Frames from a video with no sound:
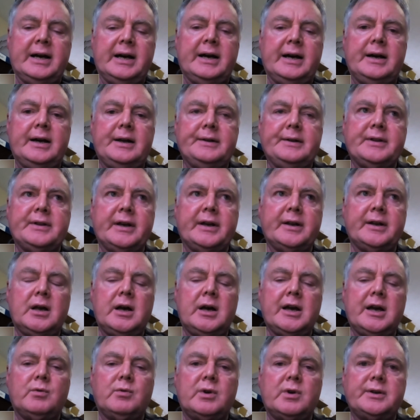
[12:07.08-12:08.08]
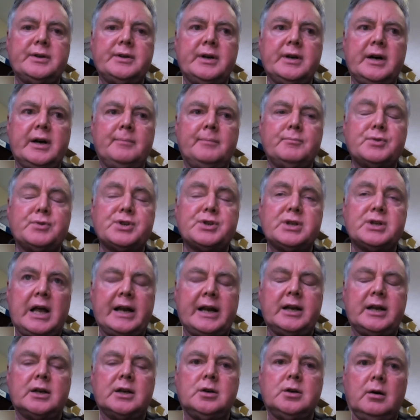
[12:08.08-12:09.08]
pair, then I would
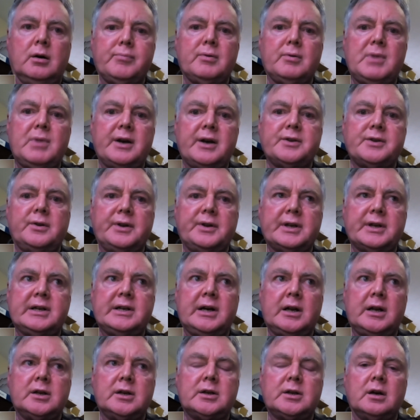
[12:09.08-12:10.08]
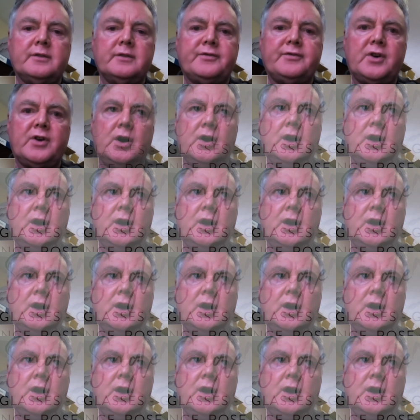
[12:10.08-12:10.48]
slightly compromise on the color, go